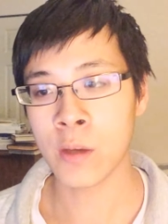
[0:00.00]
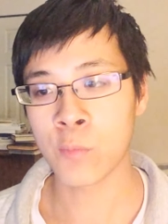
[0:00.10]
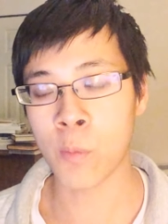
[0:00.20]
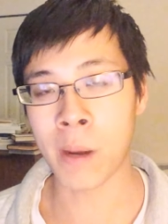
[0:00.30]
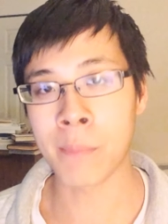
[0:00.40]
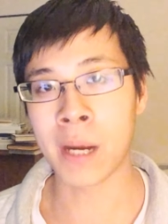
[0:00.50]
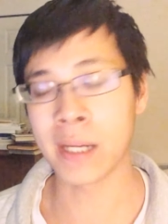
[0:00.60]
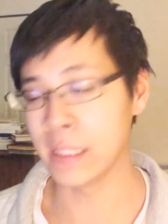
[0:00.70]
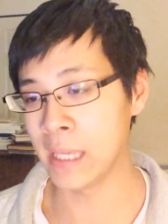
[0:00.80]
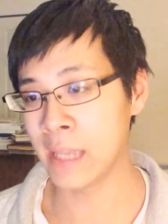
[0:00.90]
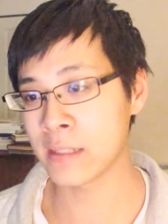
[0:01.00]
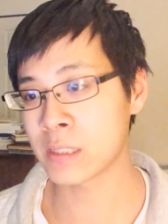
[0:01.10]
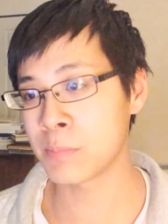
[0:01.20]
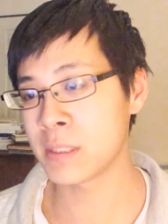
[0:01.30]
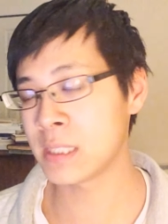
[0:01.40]
for my body, and a
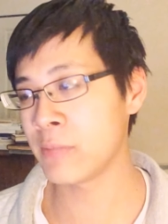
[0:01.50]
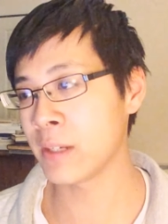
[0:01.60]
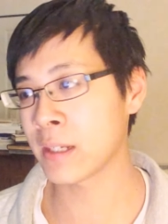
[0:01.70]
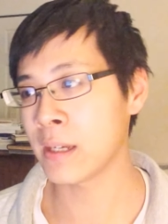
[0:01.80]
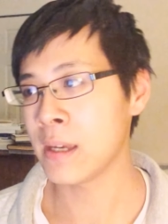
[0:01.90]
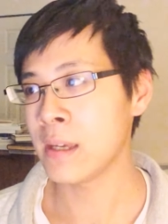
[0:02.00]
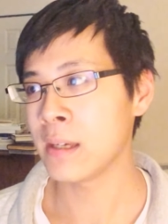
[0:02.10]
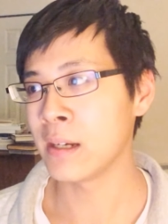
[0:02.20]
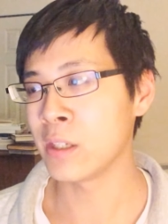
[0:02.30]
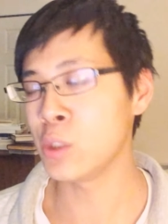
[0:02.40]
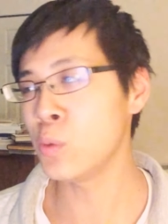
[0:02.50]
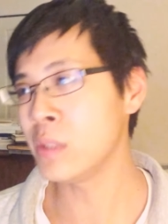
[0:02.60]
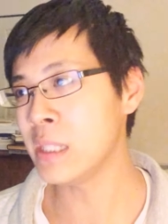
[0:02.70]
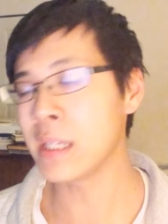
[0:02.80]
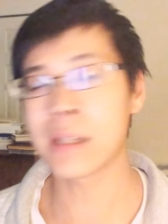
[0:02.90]
specific, uh,
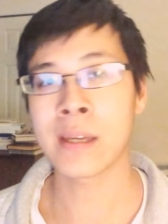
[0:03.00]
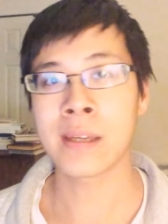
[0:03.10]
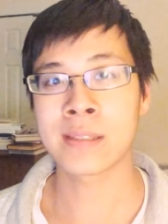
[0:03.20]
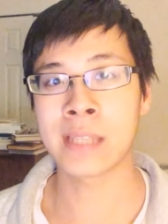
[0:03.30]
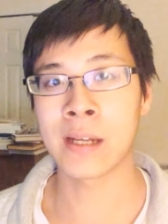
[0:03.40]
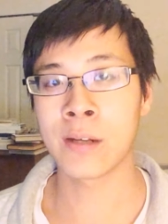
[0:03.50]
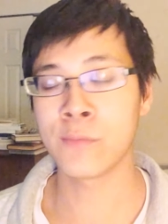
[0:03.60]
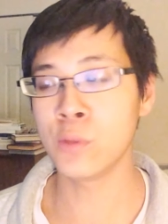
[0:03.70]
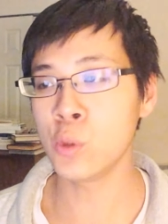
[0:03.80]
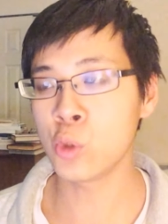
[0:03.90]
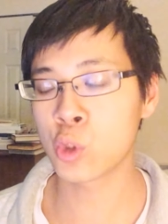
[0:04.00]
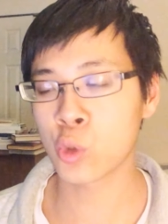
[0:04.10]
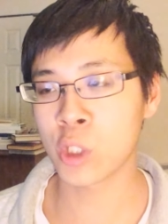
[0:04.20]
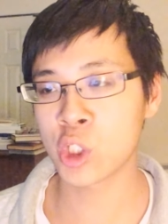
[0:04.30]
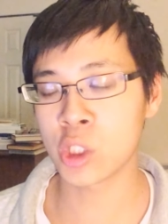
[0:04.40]
unique set of
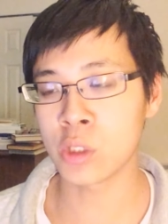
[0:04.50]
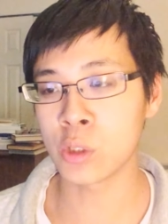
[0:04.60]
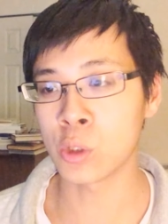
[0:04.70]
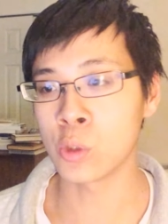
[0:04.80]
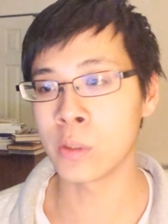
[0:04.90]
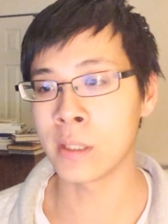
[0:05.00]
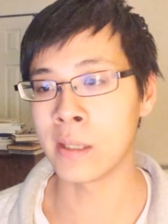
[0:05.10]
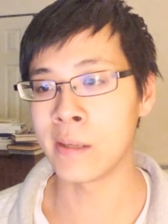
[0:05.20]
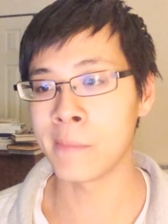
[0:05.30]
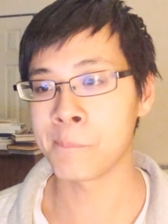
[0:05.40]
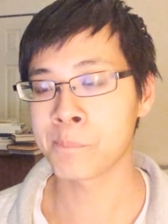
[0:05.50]
nutritional uh,